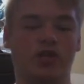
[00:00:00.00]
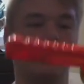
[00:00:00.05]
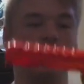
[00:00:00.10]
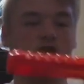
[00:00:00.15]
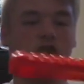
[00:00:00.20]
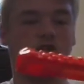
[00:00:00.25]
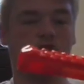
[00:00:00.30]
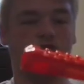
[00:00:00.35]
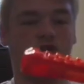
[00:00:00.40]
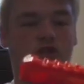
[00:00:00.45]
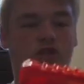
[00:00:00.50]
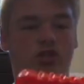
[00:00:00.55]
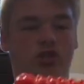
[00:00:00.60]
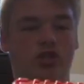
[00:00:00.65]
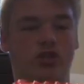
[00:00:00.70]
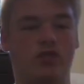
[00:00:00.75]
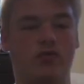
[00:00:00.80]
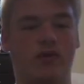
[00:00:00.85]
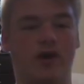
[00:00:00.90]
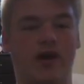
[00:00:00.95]
Because
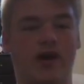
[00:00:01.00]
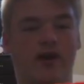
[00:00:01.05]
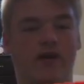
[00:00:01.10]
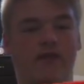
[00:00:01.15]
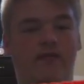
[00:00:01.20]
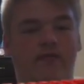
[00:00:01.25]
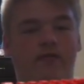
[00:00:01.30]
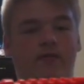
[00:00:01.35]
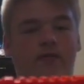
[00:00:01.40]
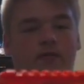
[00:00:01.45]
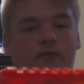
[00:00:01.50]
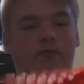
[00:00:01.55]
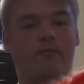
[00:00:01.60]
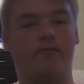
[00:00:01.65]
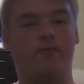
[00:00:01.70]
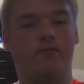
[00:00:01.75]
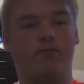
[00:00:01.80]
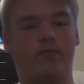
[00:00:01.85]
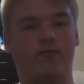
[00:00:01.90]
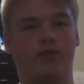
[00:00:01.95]
you have
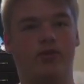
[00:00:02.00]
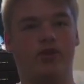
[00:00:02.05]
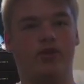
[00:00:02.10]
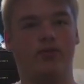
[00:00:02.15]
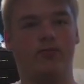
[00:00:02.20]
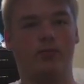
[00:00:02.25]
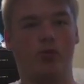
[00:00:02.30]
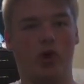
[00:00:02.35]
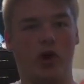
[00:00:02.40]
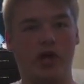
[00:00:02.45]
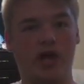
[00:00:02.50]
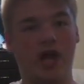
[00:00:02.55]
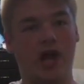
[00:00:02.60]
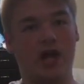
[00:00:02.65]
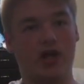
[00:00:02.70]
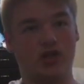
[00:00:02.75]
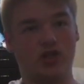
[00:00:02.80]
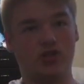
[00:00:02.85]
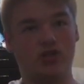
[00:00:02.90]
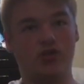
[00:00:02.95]
the brake
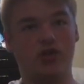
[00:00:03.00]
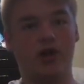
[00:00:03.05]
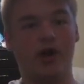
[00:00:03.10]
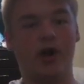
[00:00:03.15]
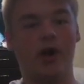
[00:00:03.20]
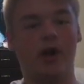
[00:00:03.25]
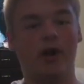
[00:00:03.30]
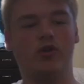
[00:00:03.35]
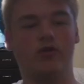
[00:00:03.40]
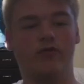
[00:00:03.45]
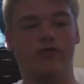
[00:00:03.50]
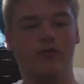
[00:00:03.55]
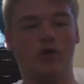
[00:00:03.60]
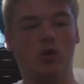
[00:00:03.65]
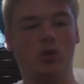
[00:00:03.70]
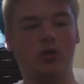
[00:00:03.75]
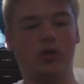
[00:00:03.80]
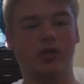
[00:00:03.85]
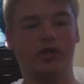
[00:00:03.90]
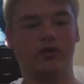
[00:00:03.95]
action there,
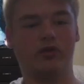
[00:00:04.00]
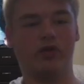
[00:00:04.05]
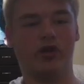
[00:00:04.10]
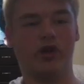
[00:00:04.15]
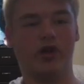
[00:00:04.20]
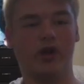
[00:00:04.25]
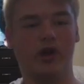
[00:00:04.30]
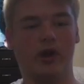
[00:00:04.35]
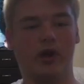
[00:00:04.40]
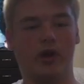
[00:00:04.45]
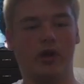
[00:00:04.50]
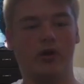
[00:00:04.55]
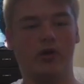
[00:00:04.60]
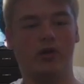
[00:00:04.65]
folding there,